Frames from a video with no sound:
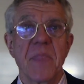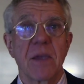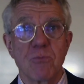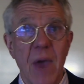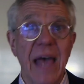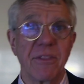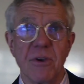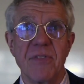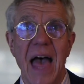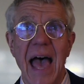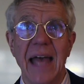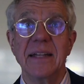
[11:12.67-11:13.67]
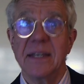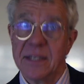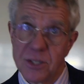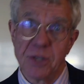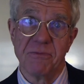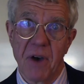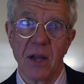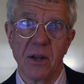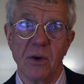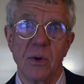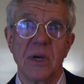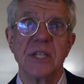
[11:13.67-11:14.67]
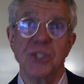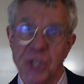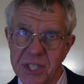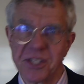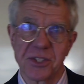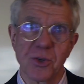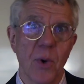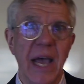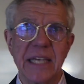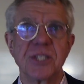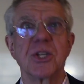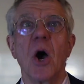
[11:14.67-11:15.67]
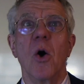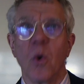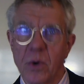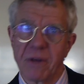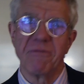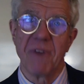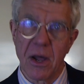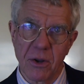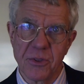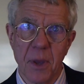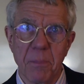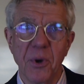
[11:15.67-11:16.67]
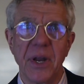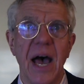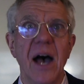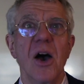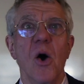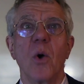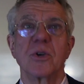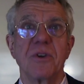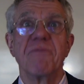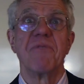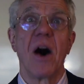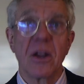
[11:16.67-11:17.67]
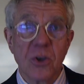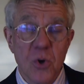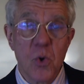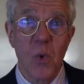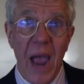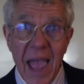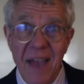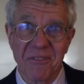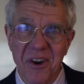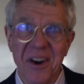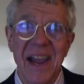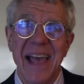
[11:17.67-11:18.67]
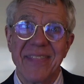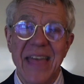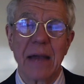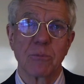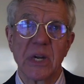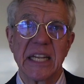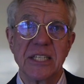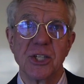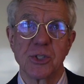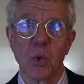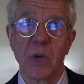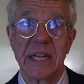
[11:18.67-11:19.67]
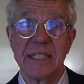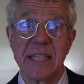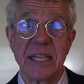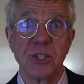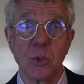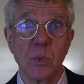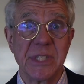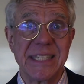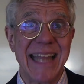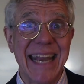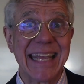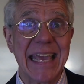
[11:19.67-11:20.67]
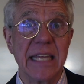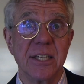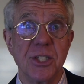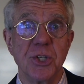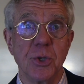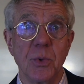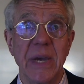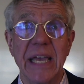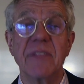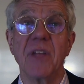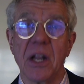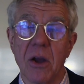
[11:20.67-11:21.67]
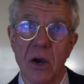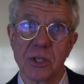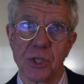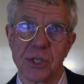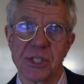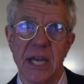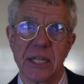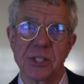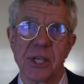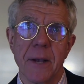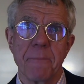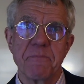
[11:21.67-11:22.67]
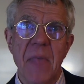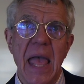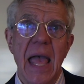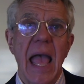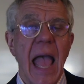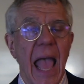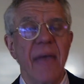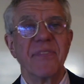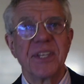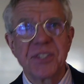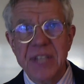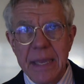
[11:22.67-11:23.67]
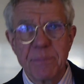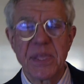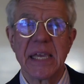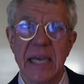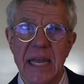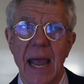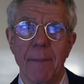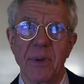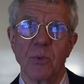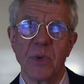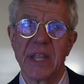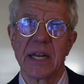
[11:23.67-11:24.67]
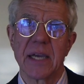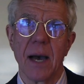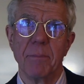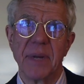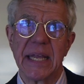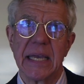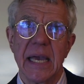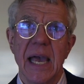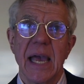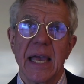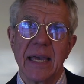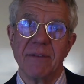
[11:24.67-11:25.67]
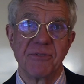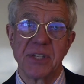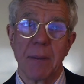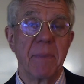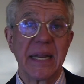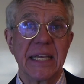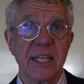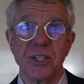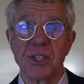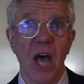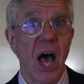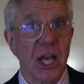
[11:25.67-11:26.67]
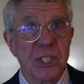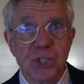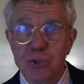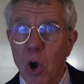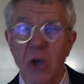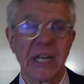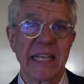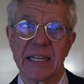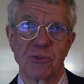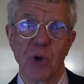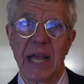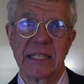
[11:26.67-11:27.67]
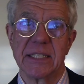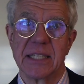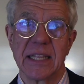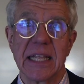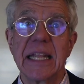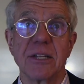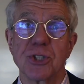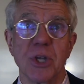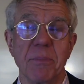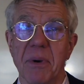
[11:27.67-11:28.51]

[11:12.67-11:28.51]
rather than to follow Jesus Christ or to follow the Buddha, or to follow whoever that religious organization was dedicated to in the larger sense. And the same thing can happen within a company. If somebody is strongly attracted to the leadership